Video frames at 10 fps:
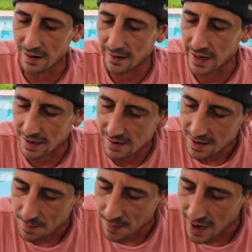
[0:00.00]
All right.
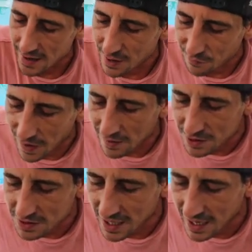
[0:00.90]
But the
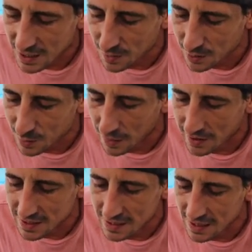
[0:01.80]
500X
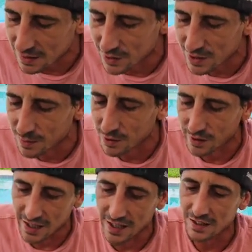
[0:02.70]
multiplier did not have the
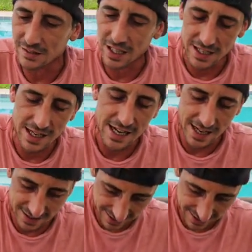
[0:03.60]
doubler in it. We didn't need it.